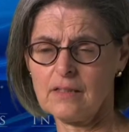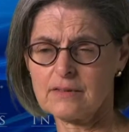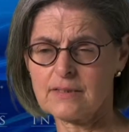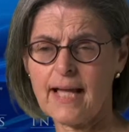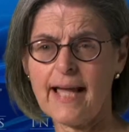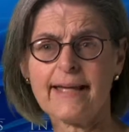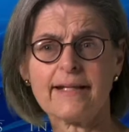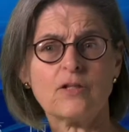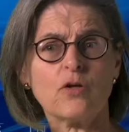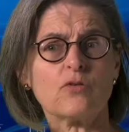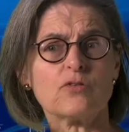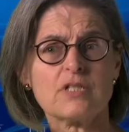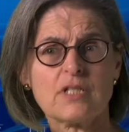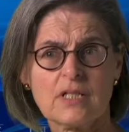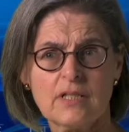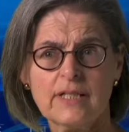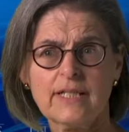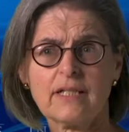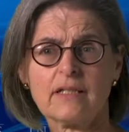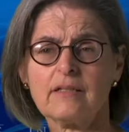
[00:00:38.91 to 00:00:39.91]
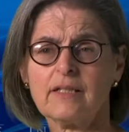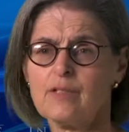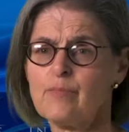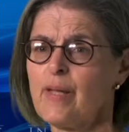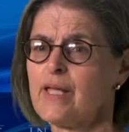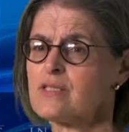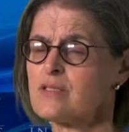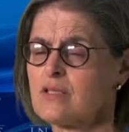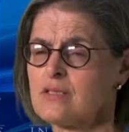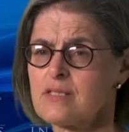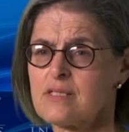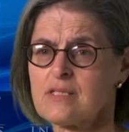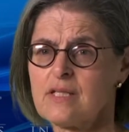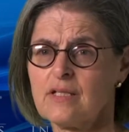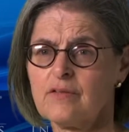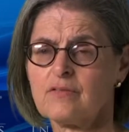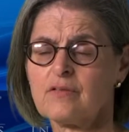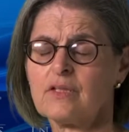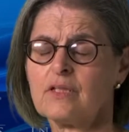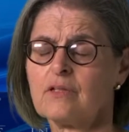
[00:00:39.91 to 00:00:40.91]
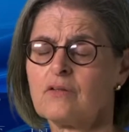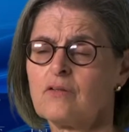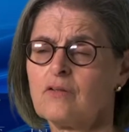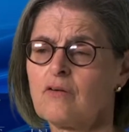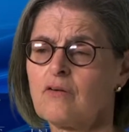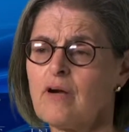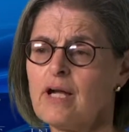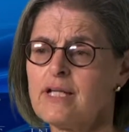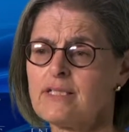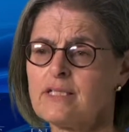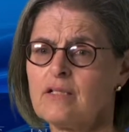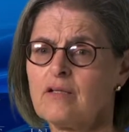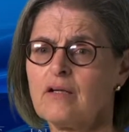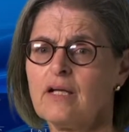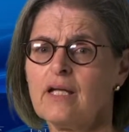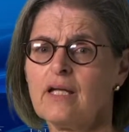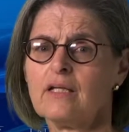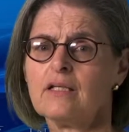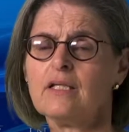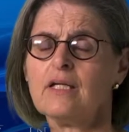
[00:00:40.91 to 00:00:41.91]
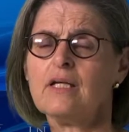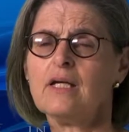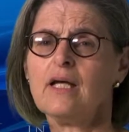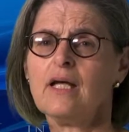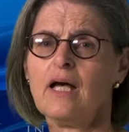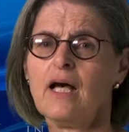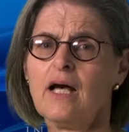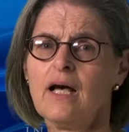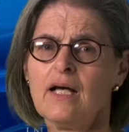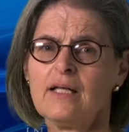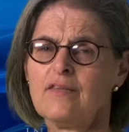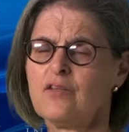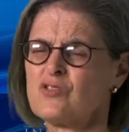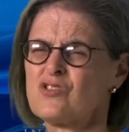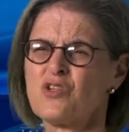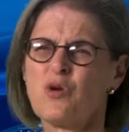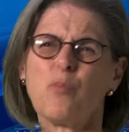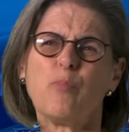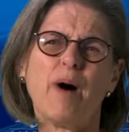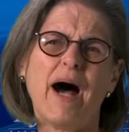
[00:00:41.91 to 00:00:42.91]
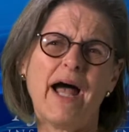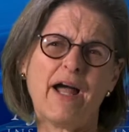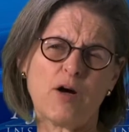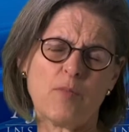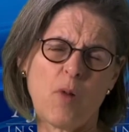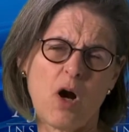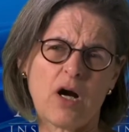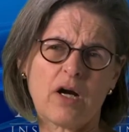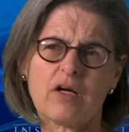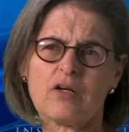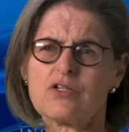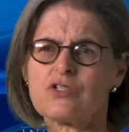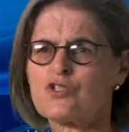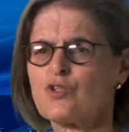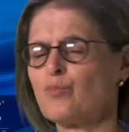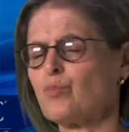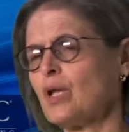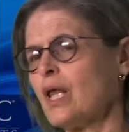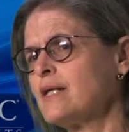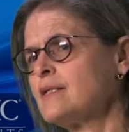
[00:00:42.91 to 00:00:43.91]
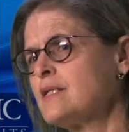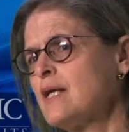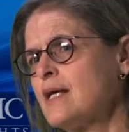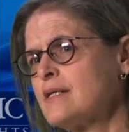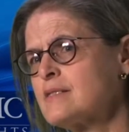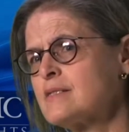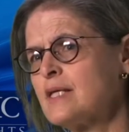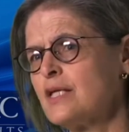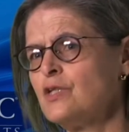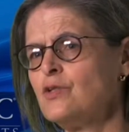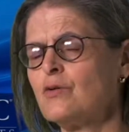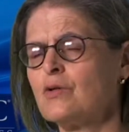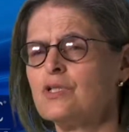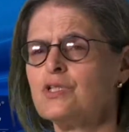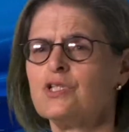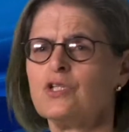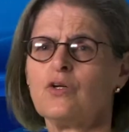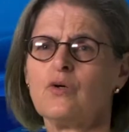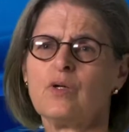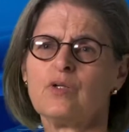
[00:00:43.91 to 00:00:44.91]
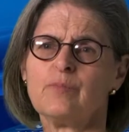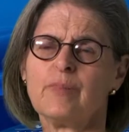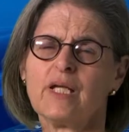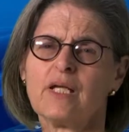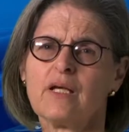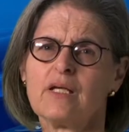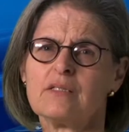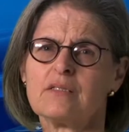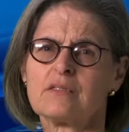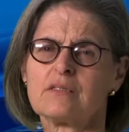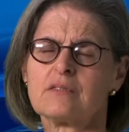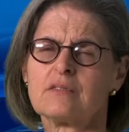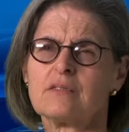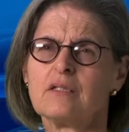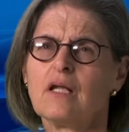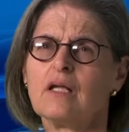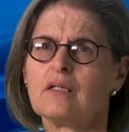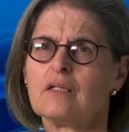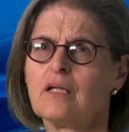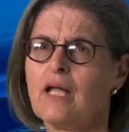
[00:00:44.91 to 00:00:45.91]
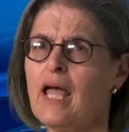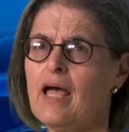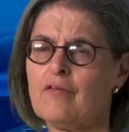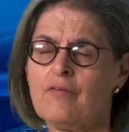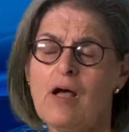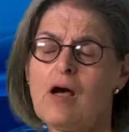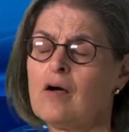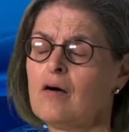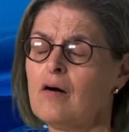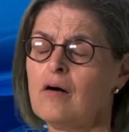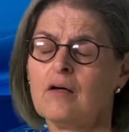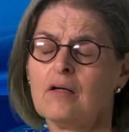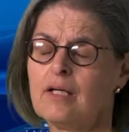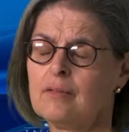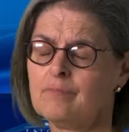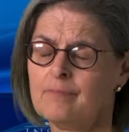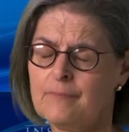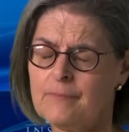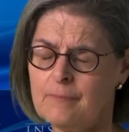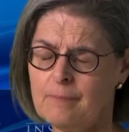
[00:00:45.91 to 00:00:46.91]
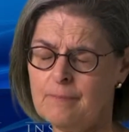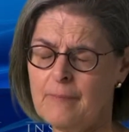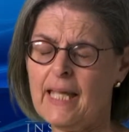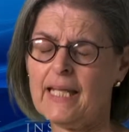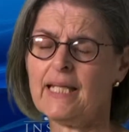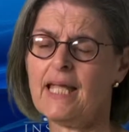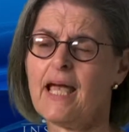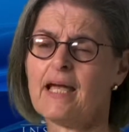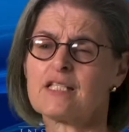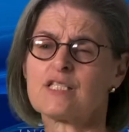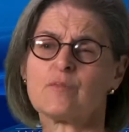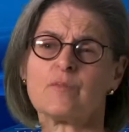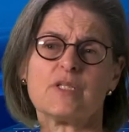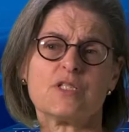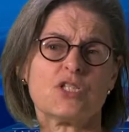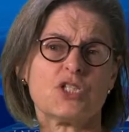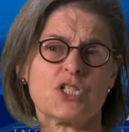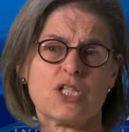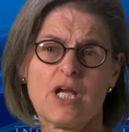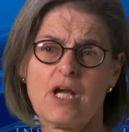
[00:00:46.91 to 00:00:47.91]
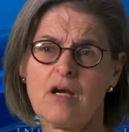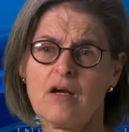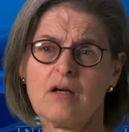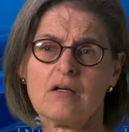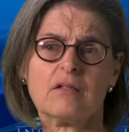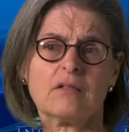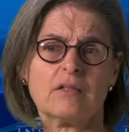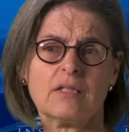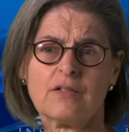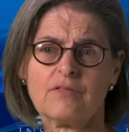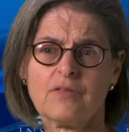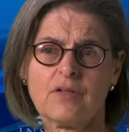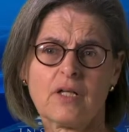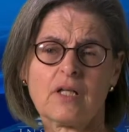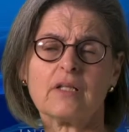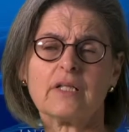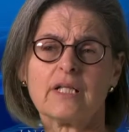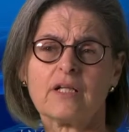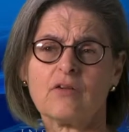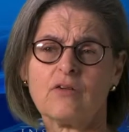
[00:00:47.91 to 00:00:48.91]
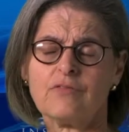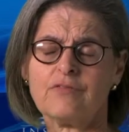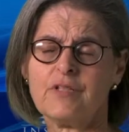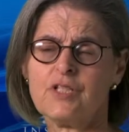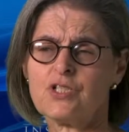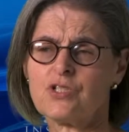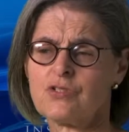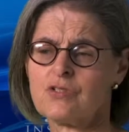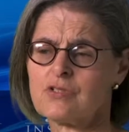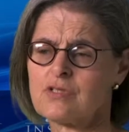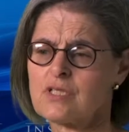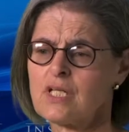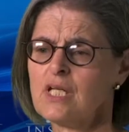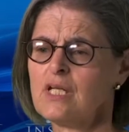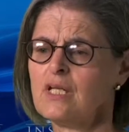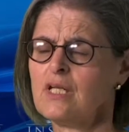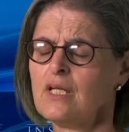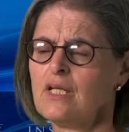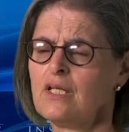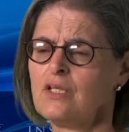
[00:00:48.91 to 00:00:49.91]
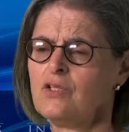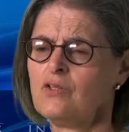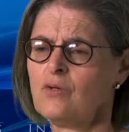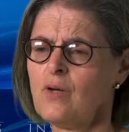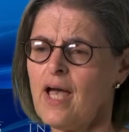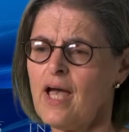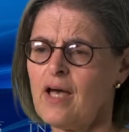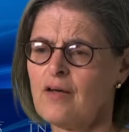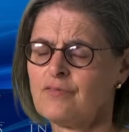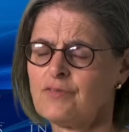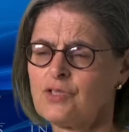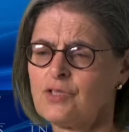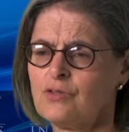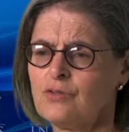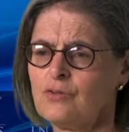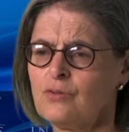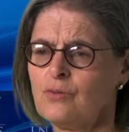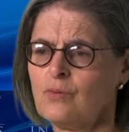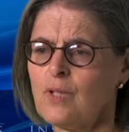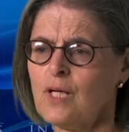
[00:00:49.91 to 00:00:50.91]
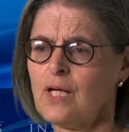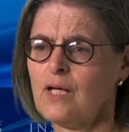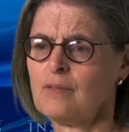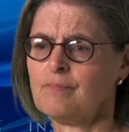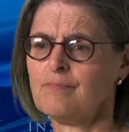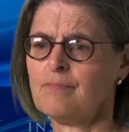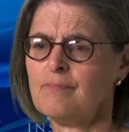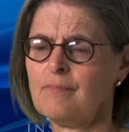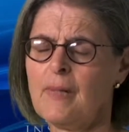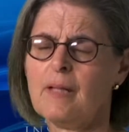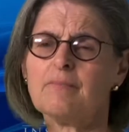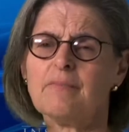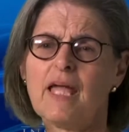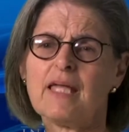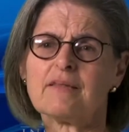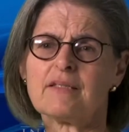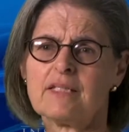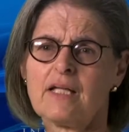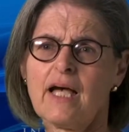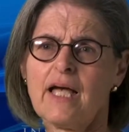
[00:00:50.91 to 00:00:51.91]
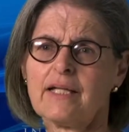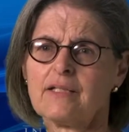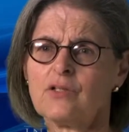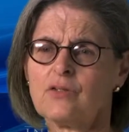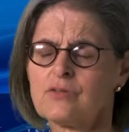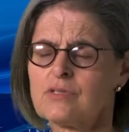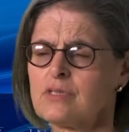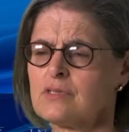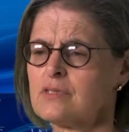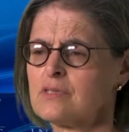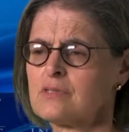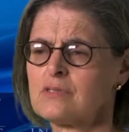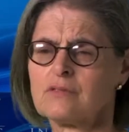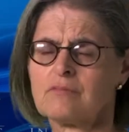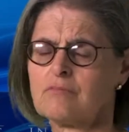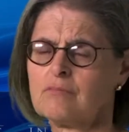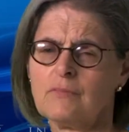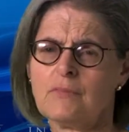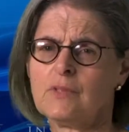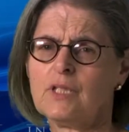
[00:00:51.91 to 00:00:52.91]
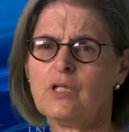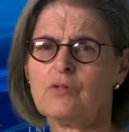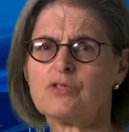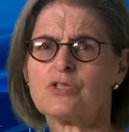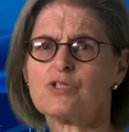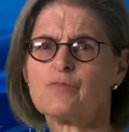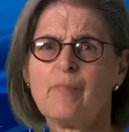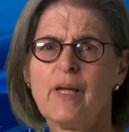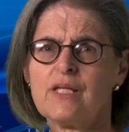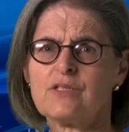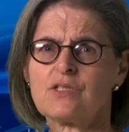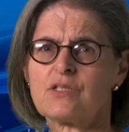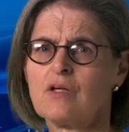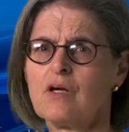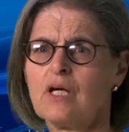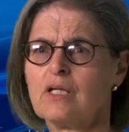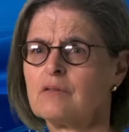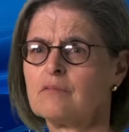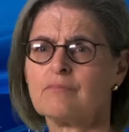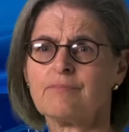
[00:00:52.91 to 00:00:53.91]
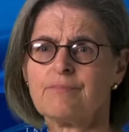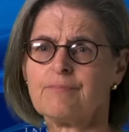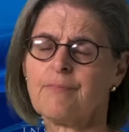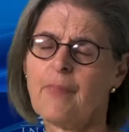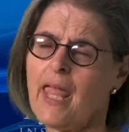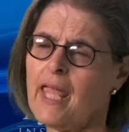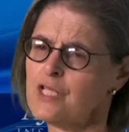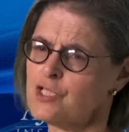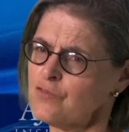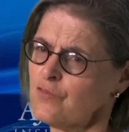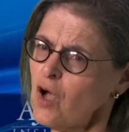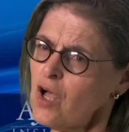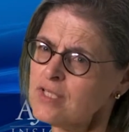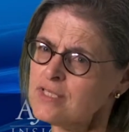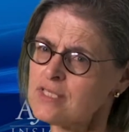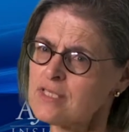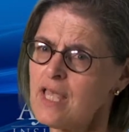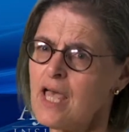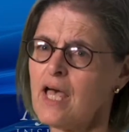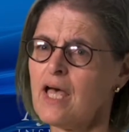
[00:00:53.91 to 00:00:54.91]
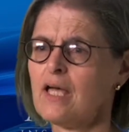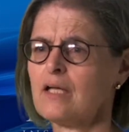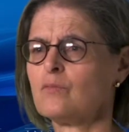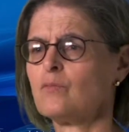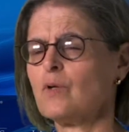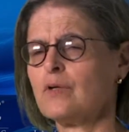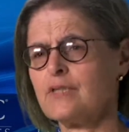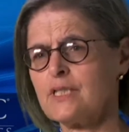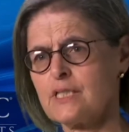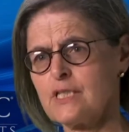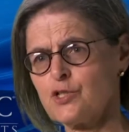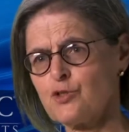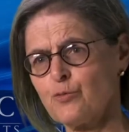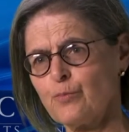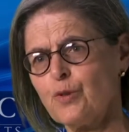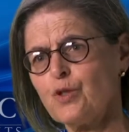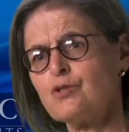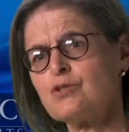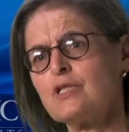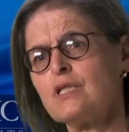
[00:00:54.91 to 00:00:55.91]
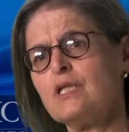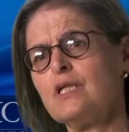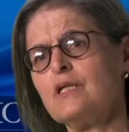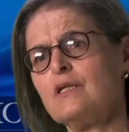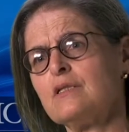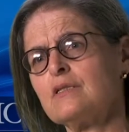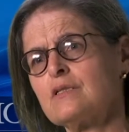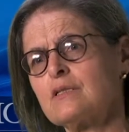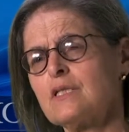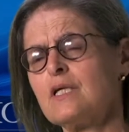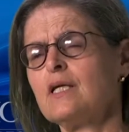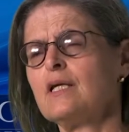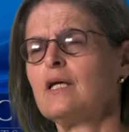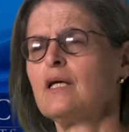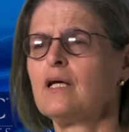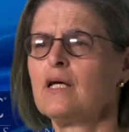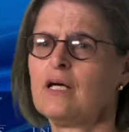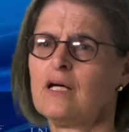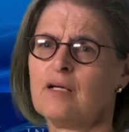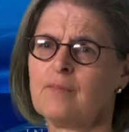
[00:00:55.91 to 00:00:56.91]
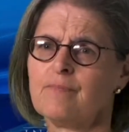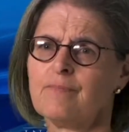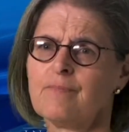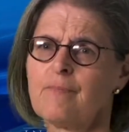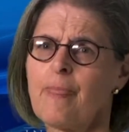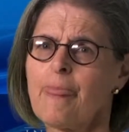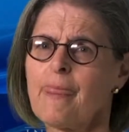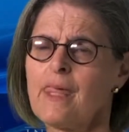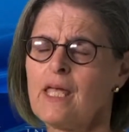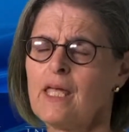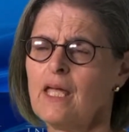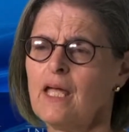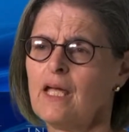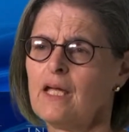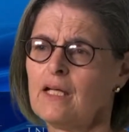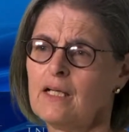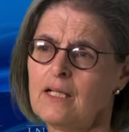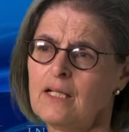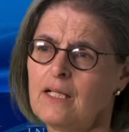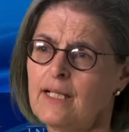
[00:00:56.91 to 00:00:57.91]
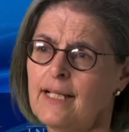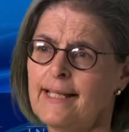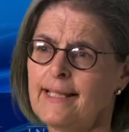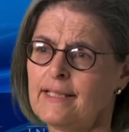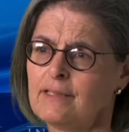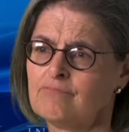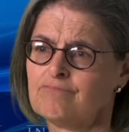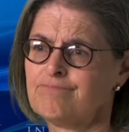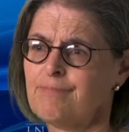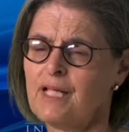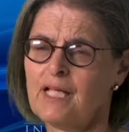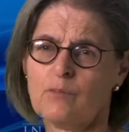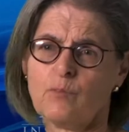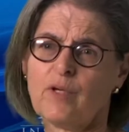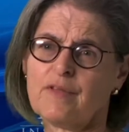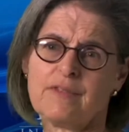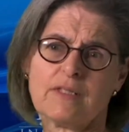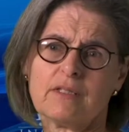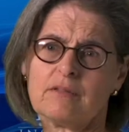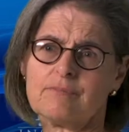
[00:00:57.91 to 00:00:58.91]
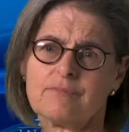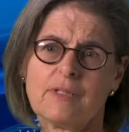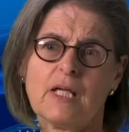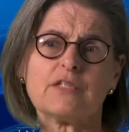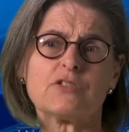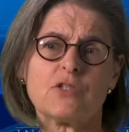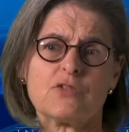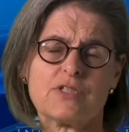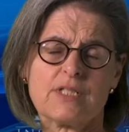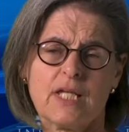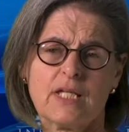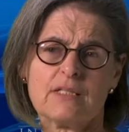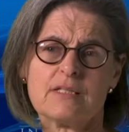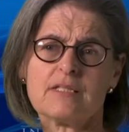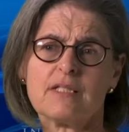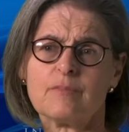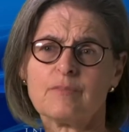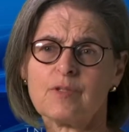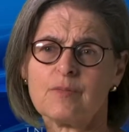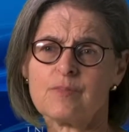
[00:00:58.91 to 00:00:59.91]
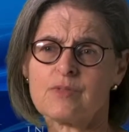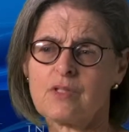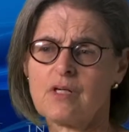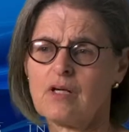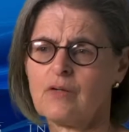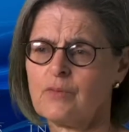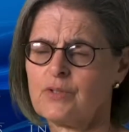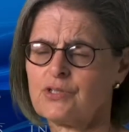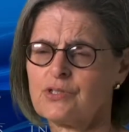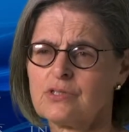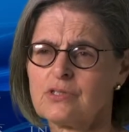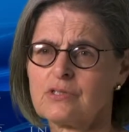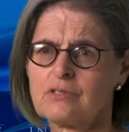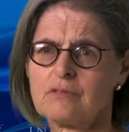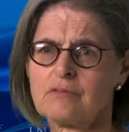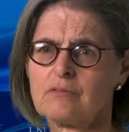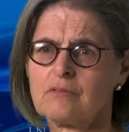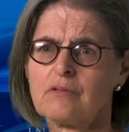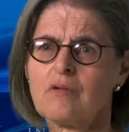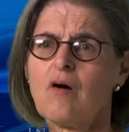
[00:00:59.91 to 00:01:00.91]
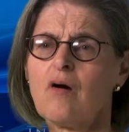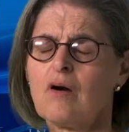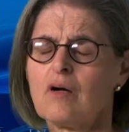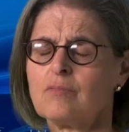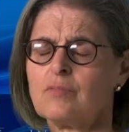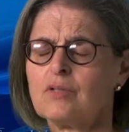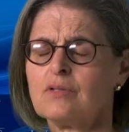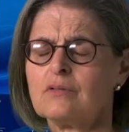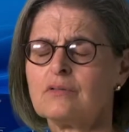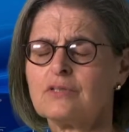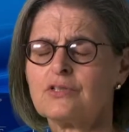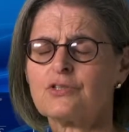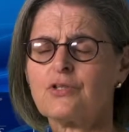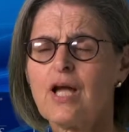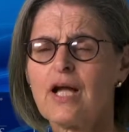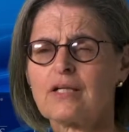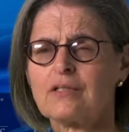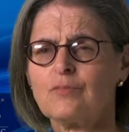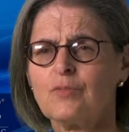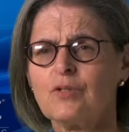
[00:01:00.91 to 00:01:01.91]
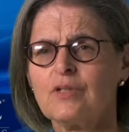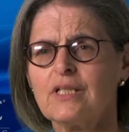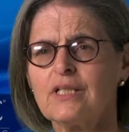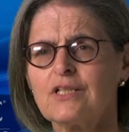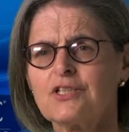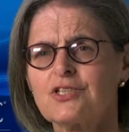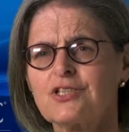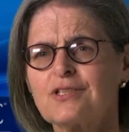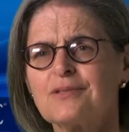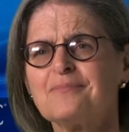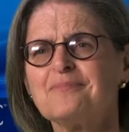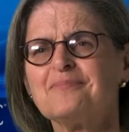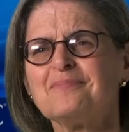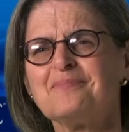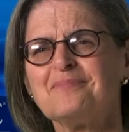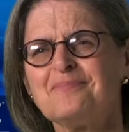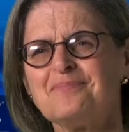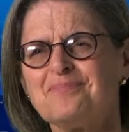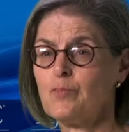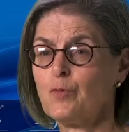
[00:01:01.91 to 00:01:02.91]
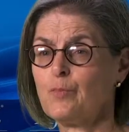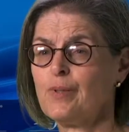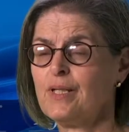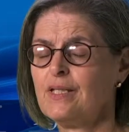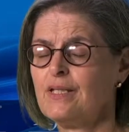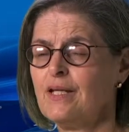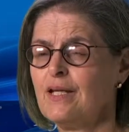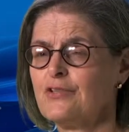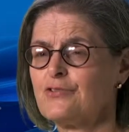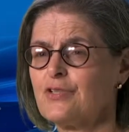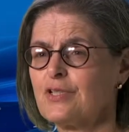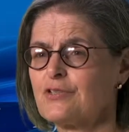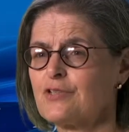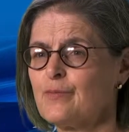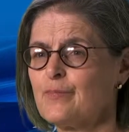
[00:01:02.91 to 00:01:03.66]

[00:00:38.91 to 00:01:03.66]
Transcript: diagnosed clinically based on a set of clinical criteria, and there's no biomarkers or blood tests that you can do, and because many eczemas share different clinical features, you have to make the diagnosis, you know, just based on age of onset, where the distribution is, and what the associated symptoms are, which is horrible, intractable itch. I'm a pediatric